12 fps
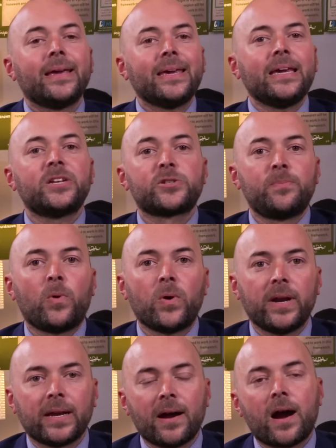Each
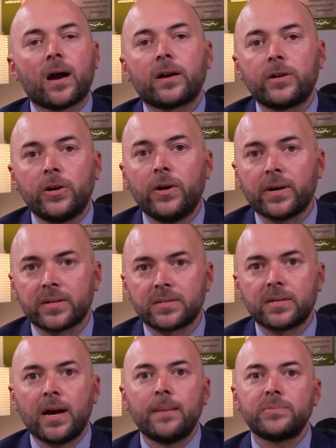morning, our cooks
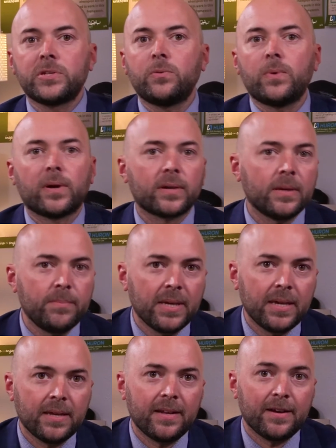come to work and
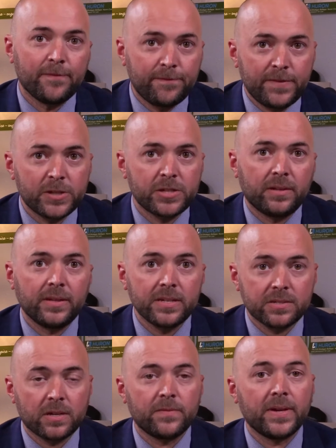begin efficiently
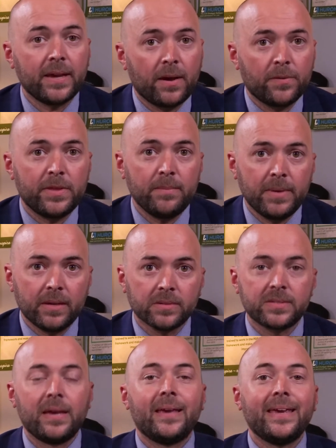serving healthy
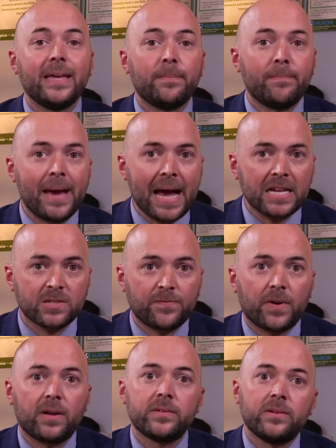meals in mass
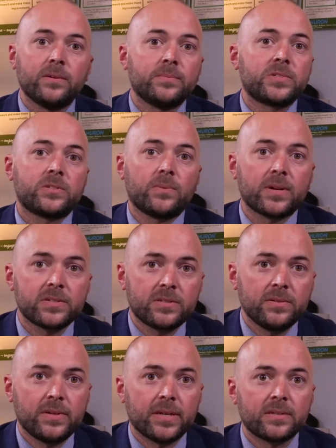volumes to our
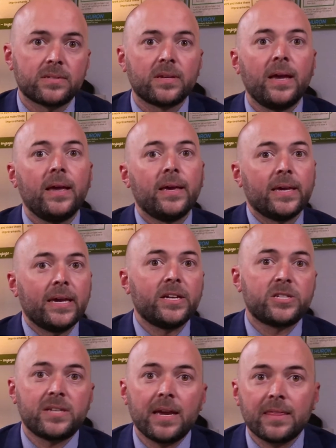students.
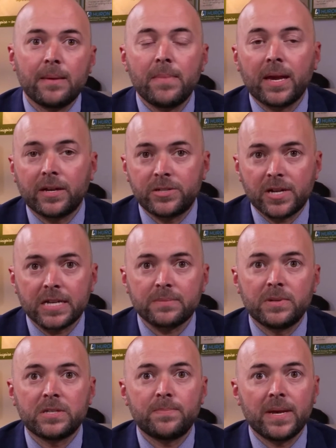Each day they make
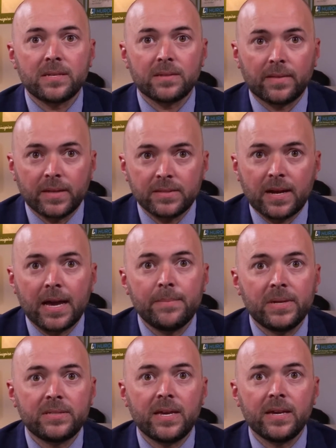adjustments based on the time
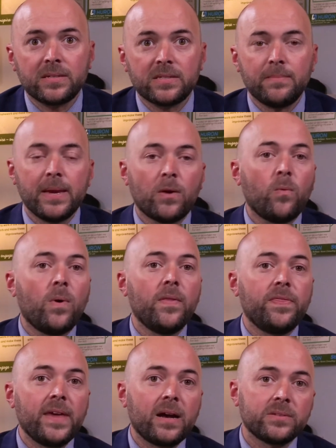it takes to make
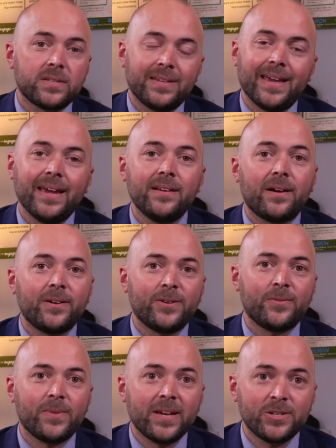
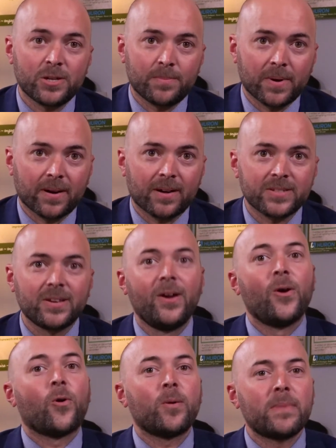1,800 Ranger burgers,
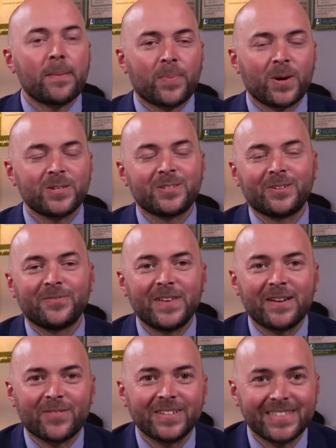or my personal
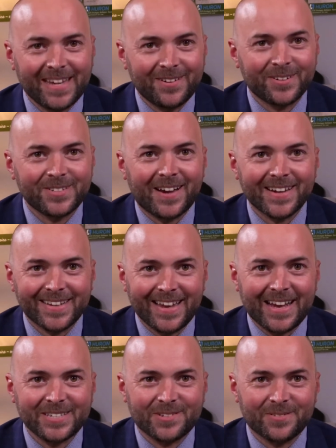favorite, tater tot
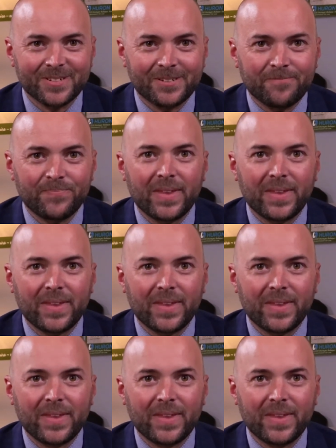casserole.